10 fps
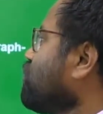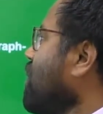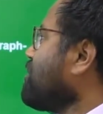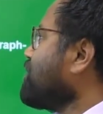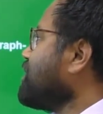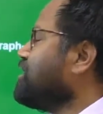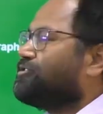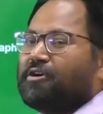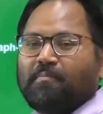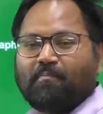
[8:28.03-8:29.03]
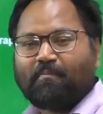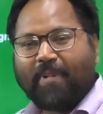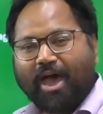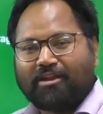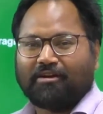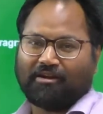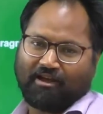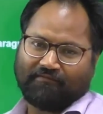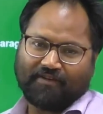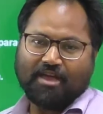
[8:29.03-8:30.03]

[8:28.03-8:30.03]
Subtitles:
while reading the paragraph.